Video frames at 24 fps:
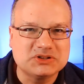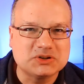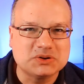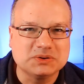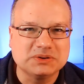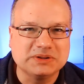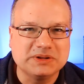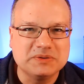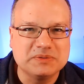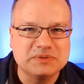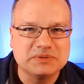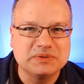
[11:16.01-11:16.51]

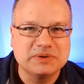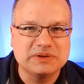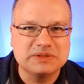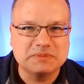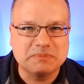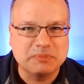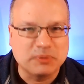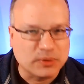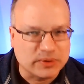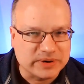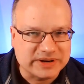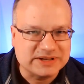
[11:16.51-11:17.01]
certainly with what
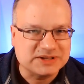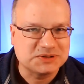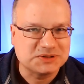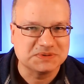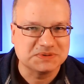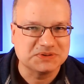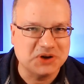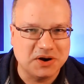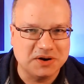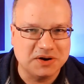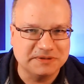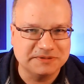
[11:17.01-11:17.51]
the
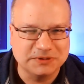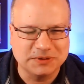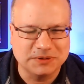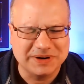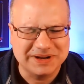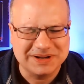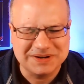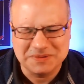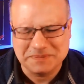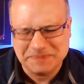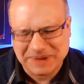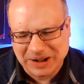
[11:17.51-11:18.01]
Prius was
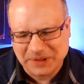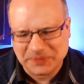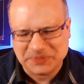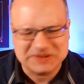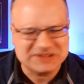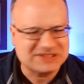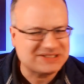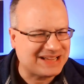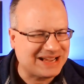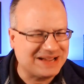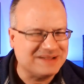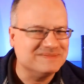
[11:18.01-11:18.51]
offering
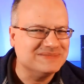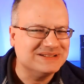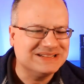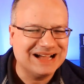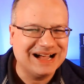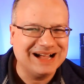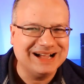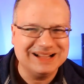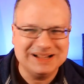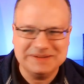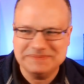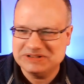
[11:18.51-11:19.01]
about the same
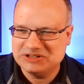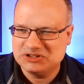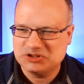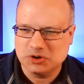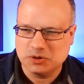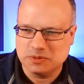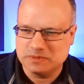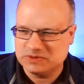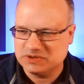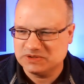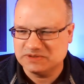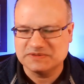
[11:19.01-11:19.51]
time in
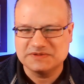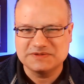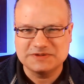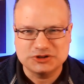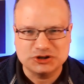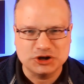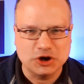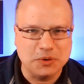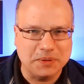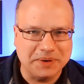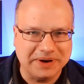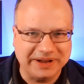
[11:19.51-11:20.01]
terms
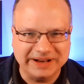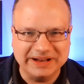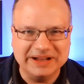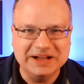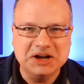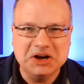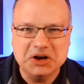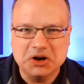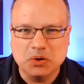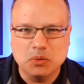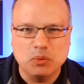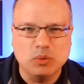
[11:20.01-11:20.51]
of
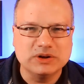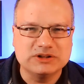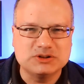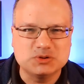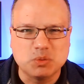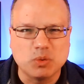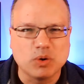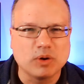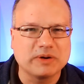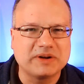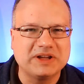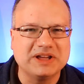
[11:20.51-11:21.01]
showing
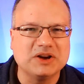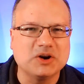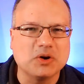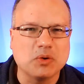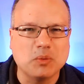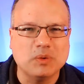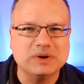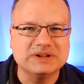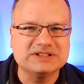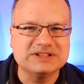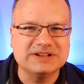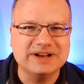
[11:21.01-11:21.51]
what's working
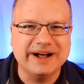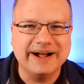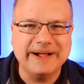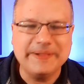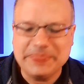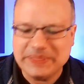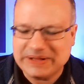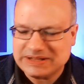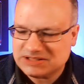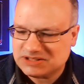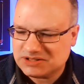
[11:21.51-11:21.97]
or what's not.